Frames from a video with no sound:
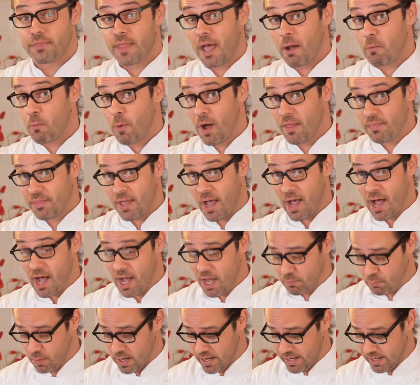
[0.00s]
that one the
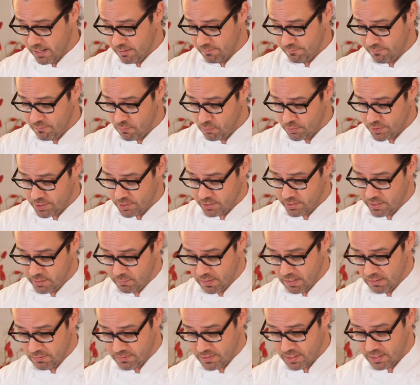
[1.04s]
hard way, unfortunately,
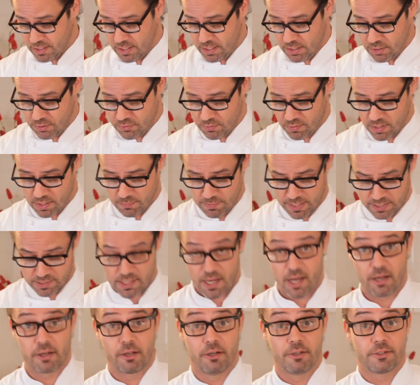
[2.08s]
when I was a kid trying to make
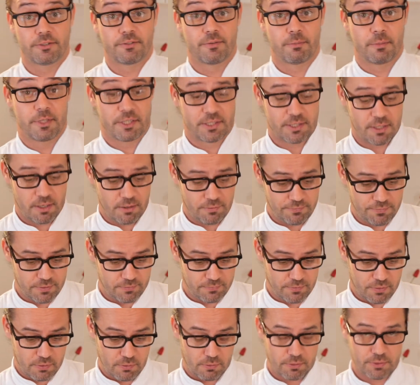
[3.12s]
tacos for myself, and
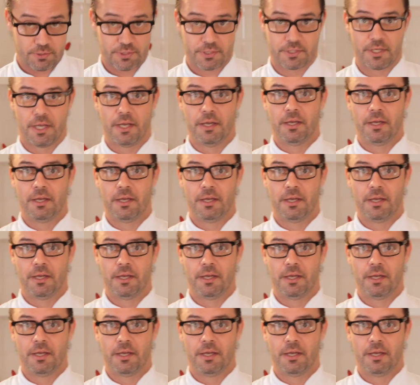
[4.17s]
of course,